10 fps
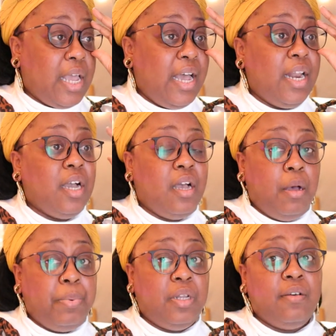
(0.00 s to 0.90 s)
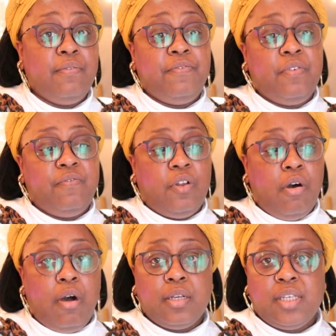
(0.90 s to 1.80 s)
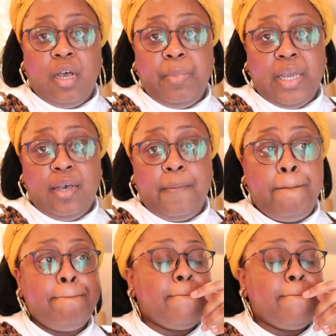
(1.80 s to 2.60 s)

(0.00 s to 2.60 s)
I got a couple of vlogs coming up,